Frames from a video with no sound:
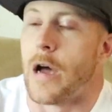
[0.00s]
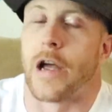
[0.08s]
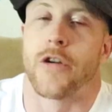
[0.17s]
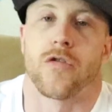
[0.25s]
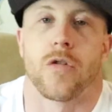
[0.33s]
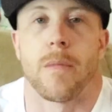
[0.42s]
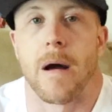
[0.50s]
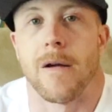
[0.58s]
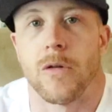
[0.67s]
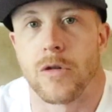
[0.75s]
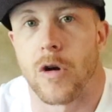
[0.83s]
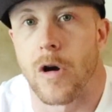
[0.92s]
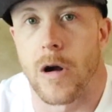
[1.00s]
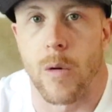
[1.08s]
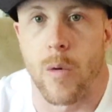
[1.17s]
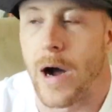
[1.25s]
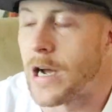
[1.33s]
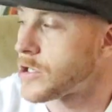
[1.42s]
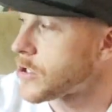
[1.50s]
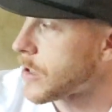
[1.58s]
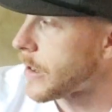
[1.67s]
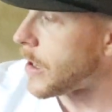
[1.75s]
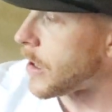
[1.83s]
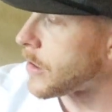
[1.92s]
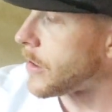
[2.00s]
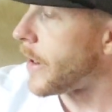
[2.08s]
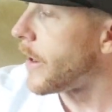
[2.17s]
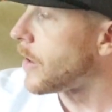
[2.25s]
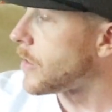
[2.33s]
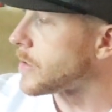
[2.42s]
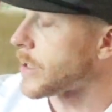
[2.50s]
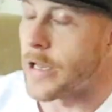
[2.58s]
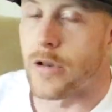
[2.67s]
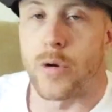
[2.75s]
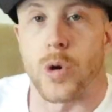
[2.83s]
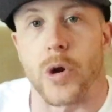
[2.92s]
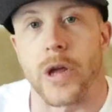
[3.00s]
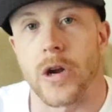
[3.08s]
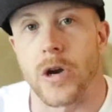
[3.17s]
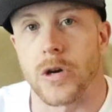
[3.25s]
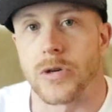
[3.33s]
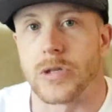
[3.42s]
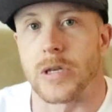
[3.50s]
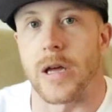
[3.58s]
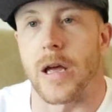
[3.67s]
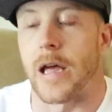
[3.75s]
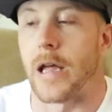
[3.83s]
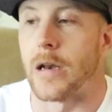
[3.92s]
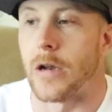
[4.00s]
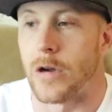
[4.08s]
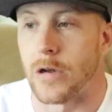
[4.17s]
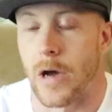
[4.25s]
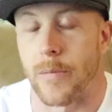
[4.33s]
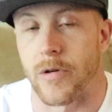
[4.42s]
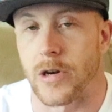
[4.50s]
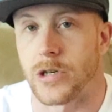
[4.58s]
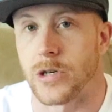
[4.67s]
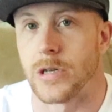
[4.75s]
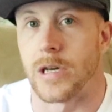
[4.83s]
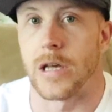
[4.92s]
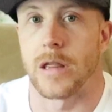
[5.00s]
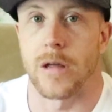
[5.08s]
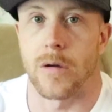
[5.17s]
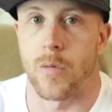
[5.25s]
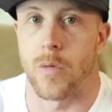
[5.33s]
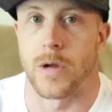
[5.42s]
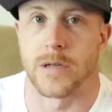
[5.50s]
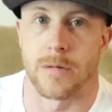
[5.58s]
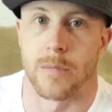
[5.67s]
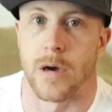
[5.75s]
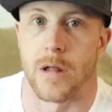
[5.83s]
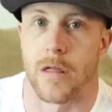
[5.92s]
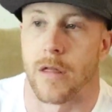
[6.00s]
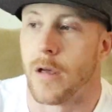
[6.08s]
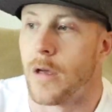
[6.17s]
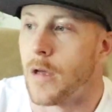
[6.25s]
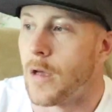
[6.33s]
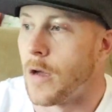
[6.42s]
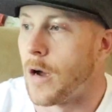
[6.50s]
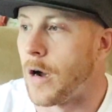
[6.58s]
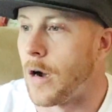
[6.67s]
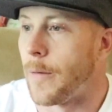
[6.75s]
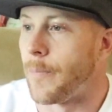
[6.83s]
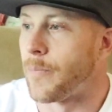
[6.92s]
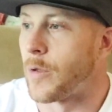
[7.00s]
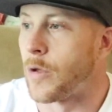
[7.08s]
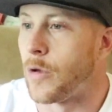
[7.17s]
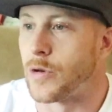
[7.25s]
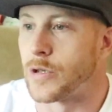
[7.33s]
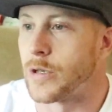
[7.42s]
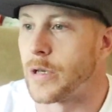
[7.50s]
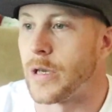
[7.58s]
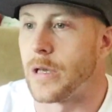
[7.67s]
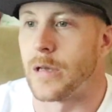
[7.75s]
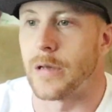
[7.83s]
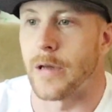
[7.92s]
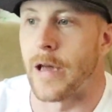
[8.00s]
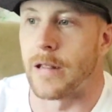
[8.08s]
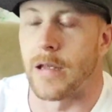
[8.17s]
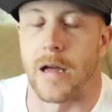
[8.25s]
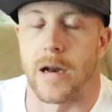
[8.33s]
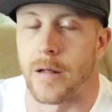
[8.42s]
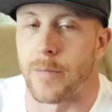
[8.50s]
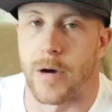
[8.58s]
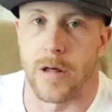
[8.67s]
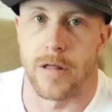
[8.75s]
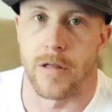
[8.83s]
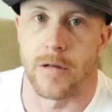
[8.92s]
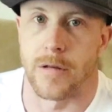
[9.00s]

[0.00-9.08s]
groom my own dog. I wash her, I cut her nails, I do her ears, and I brush her teeth once a month. Usually at the end of the month,